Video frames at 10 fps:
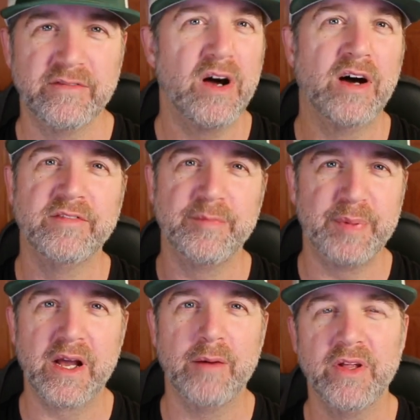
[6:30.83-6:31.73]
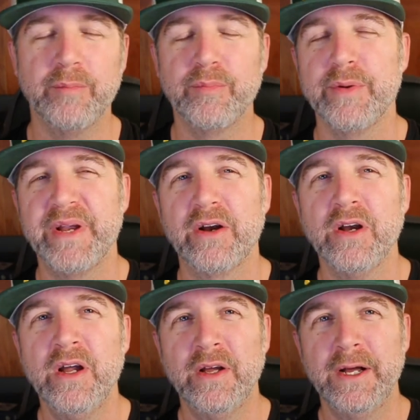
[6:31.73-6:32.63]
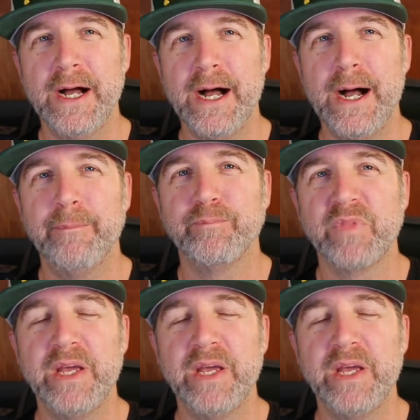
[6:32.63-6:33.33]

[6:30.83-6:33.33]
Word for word: of become the premier um,